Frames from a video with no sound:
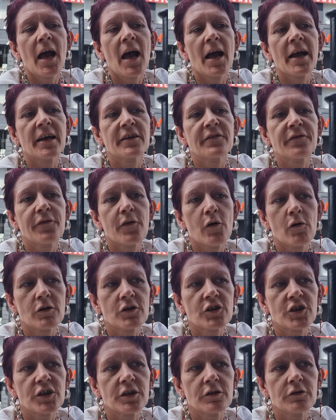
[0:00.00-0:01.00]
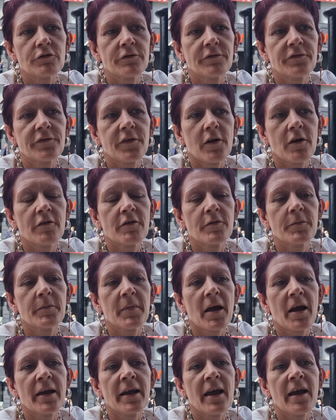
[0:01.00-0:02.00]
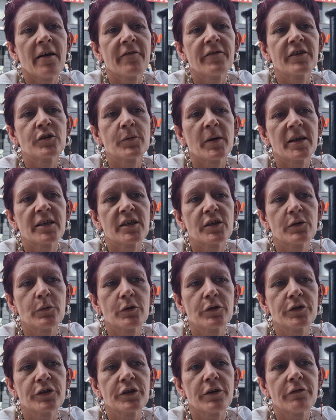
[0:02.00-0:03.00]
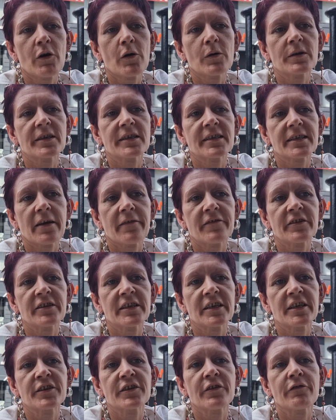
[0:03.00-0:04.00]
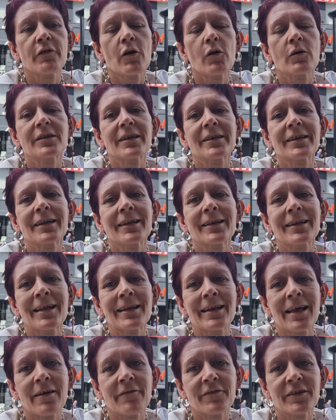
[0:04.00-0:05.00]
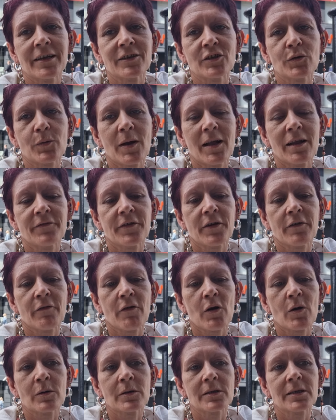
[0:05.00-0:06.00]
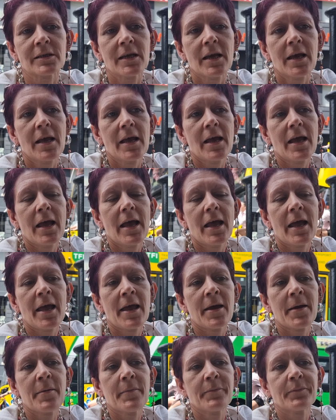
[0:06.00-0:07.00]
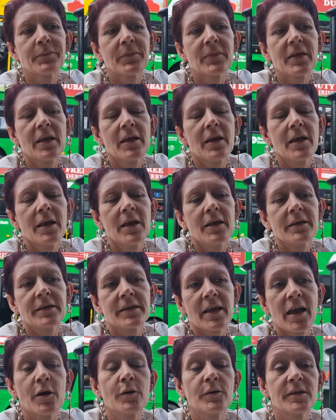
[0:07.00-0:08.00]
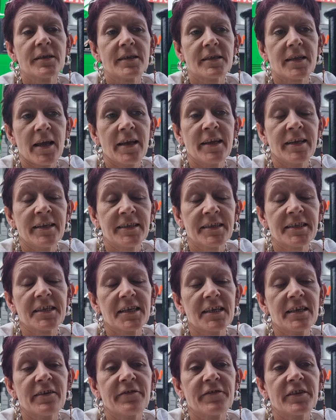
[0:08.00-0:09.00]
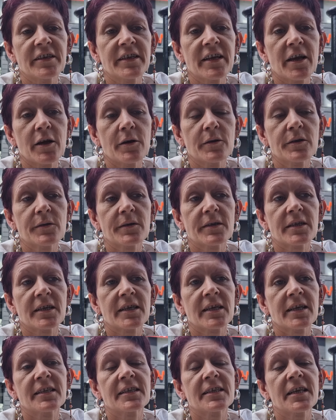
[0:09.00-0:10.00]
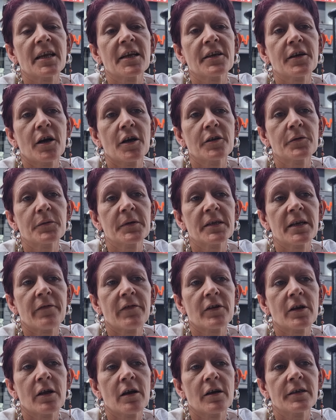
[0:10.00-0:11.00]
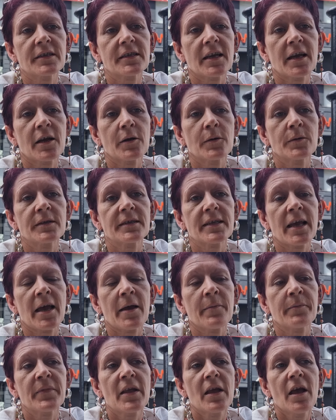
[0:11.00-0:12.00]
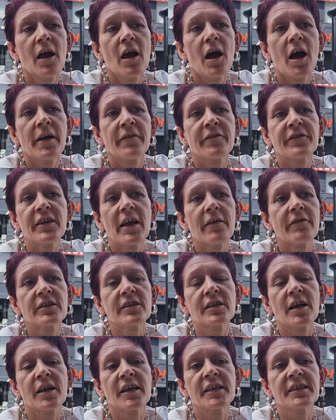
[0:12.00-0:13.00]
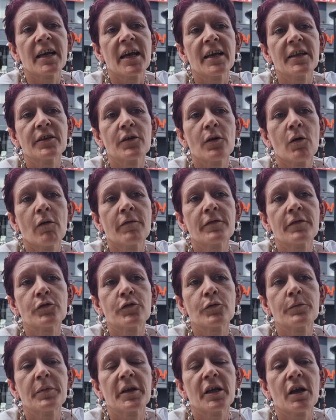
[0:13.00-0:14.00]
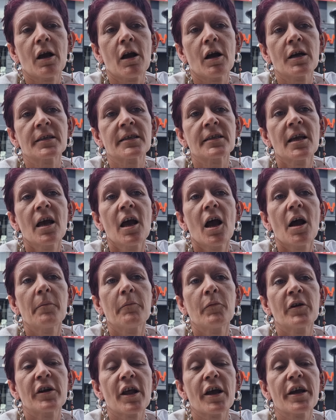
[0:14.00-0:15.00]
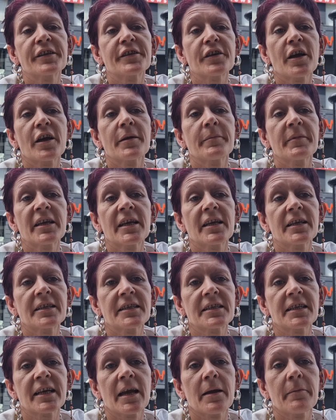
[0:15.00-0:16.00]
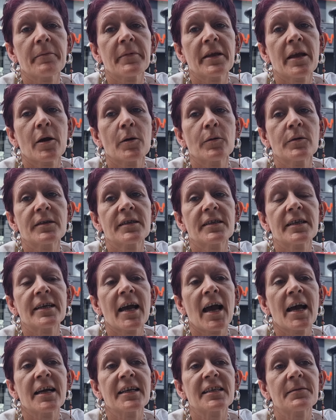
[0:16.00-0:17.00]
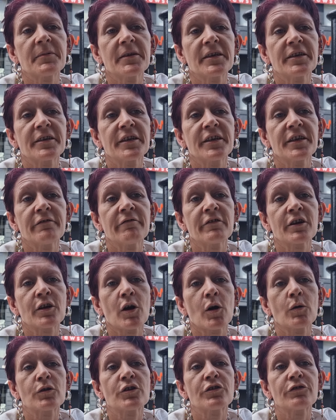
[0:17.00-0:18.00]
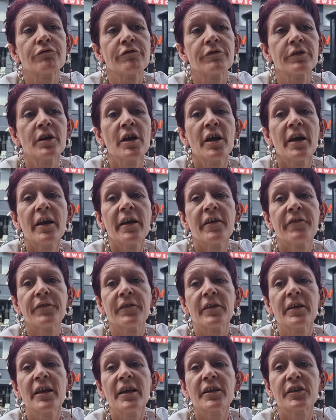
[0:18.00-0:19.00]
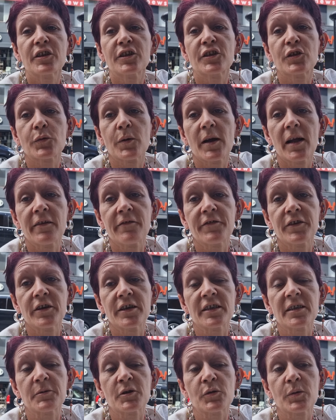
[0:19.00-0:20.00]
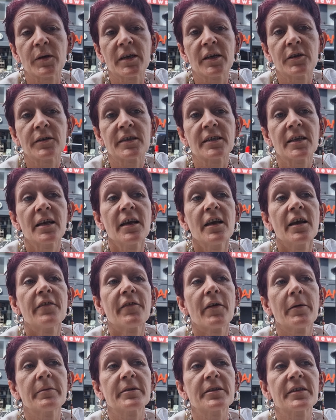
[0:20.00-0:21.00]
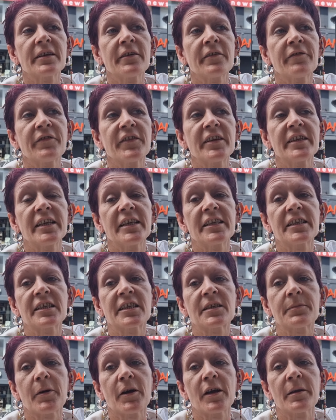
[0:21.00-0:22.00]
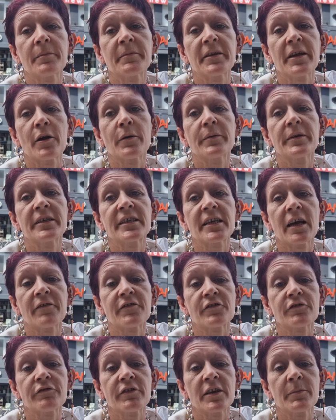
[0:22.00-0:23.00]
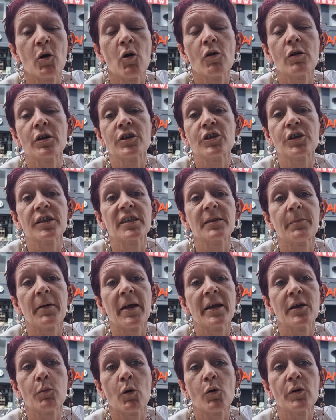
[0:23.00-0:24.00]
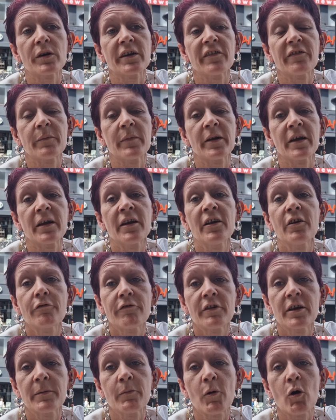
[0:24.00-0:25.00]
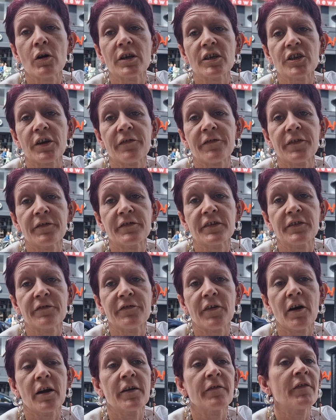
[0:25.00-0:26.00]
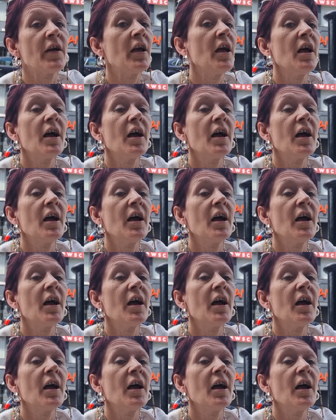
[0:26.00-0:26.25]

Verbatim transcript: I had four children for him. I have a 21 year old, a 17 year old, and an 11 and 12 year old. Um, the house that he's still living in the house with the kids. Thank God we never lost the house. Um, I've never signed out an him because when I die, my kids will get me house. He asked me a year ago to if he, there's 12 years between us. If I was if he needed to buy me out, he'd have to remortgage because the bank won't give him a remortgage at 55.